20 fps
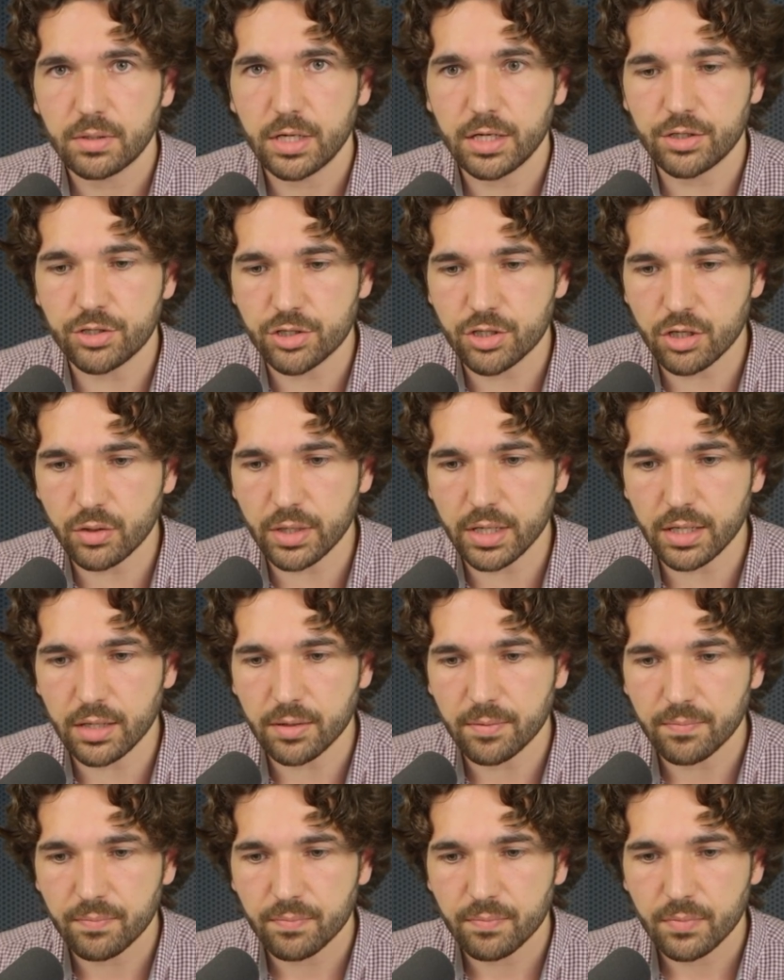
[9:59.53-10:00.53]

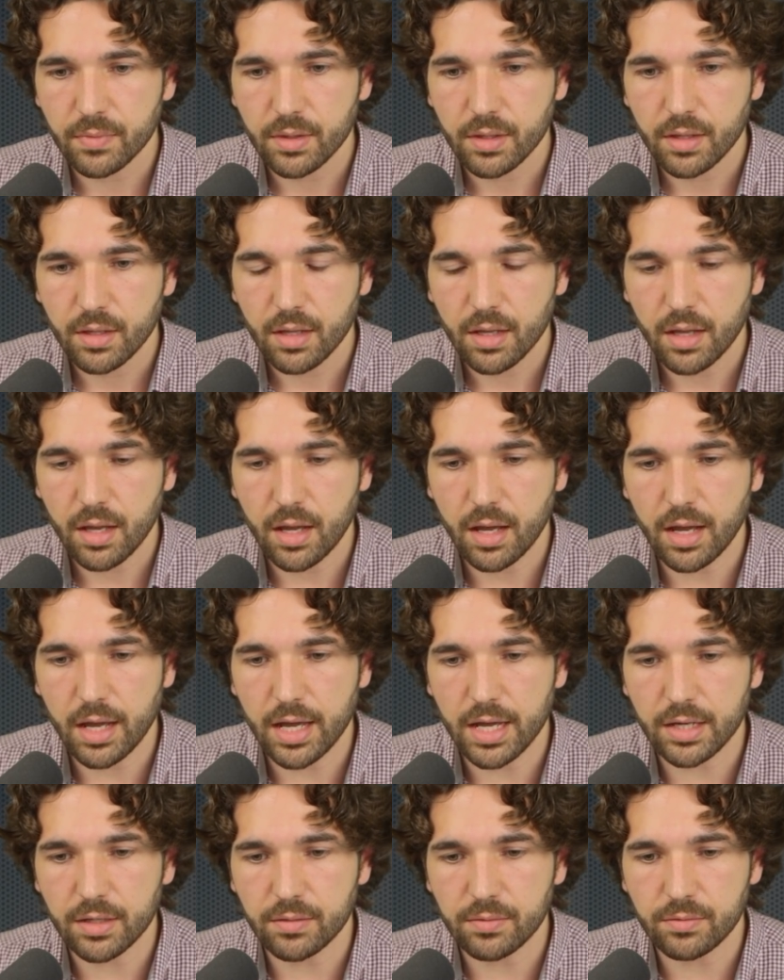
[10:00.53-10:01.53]
ensuring
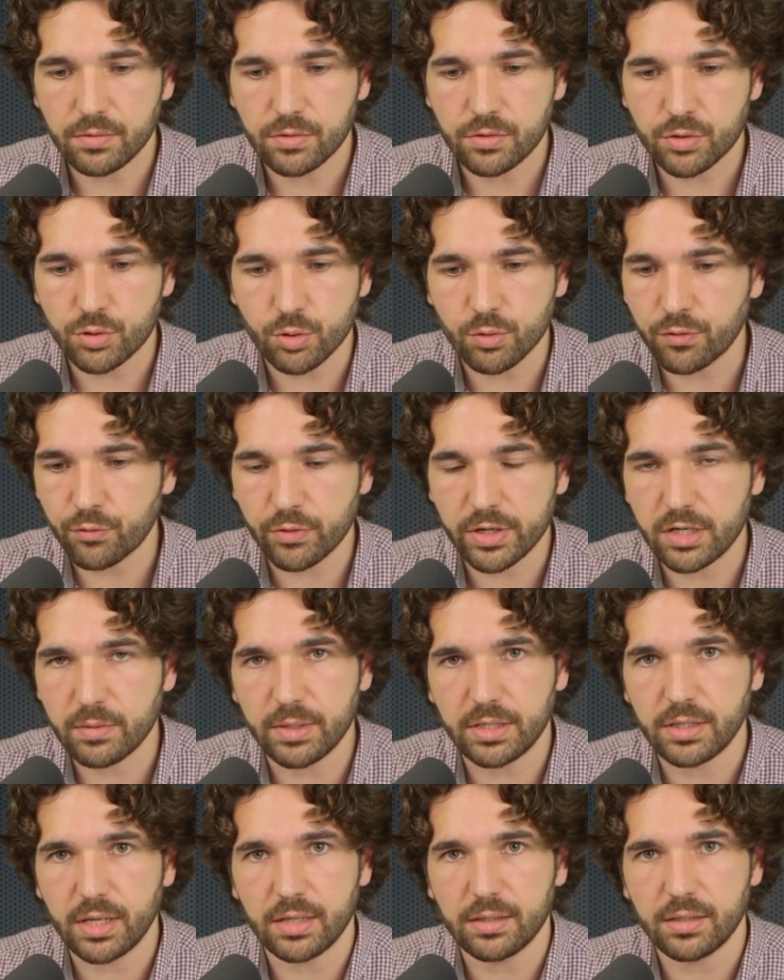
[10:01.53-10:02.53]
true
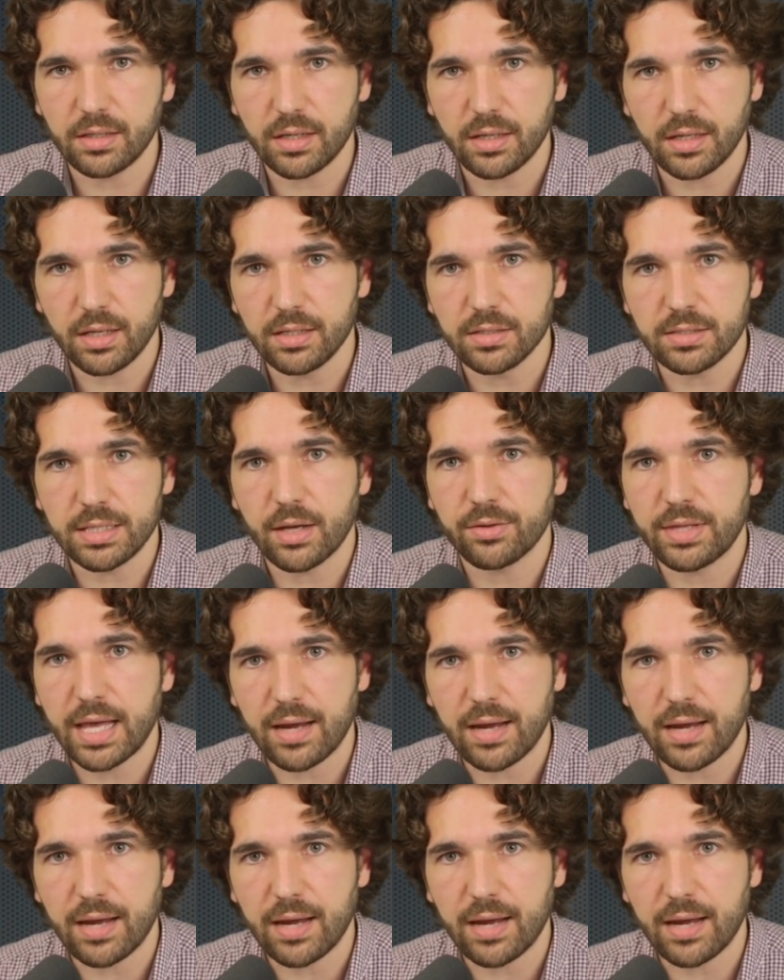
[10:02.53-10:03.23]
freedom in South